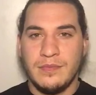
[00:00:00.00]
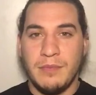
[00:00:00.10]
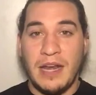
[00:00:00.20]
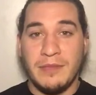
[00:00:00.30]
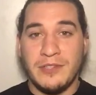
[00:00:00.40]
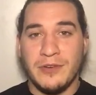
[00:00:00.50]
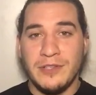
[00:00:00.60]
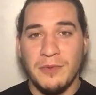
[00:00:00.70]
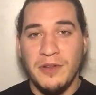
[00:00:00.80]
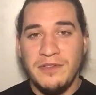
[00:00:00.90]
My name is
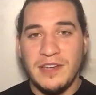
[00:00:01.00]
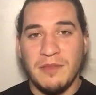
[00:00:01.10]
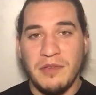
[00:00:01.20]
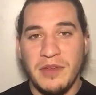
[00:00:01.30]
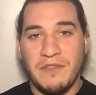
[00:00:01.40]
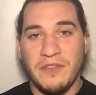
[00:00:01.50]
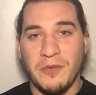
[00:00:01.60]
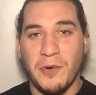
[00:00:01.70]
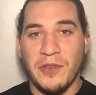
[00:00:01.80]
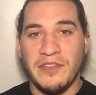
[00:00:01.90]
Chris Wolfe, and I'll be reading for the
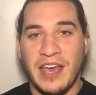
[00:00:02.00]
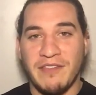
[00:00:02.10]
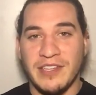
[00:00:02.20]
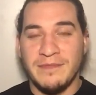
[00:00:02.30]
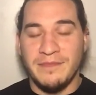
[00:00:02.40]
role of Kevin.